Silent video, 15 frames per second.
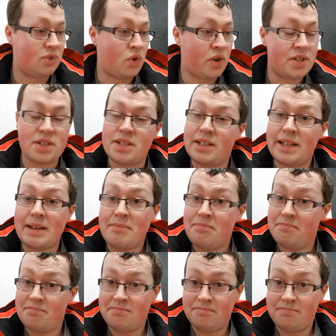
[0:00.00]
going to
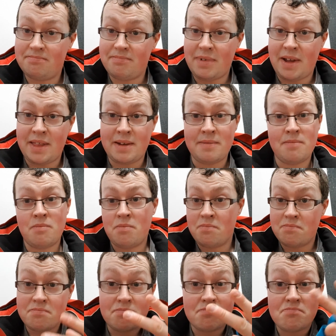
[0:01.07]
sleep, and then
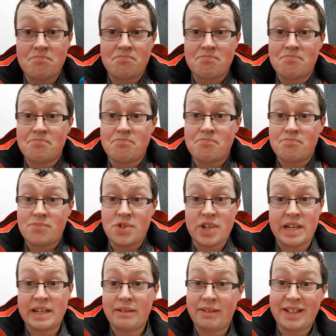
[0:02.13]

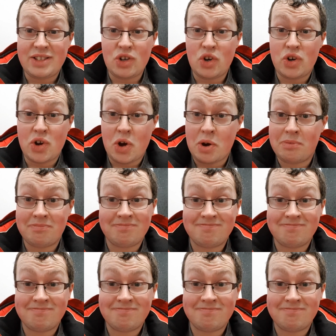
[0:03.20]
generally don't know.